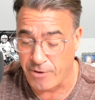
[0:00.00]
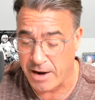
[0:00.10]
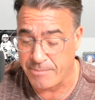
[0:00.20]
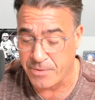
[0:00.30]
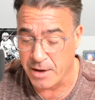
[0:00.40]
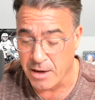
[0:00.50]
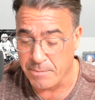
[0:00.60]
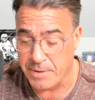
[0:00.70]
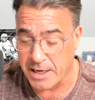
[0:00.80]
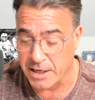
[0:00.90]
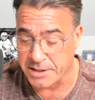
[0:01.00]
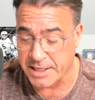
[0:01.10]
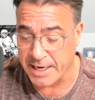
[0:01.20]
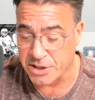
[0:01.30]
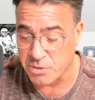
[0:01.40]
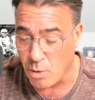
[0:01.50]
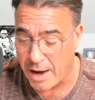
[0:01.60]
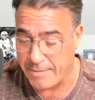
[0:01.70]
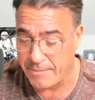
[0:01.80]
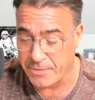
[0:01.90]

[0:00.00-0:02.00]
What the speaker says: front, because guess what?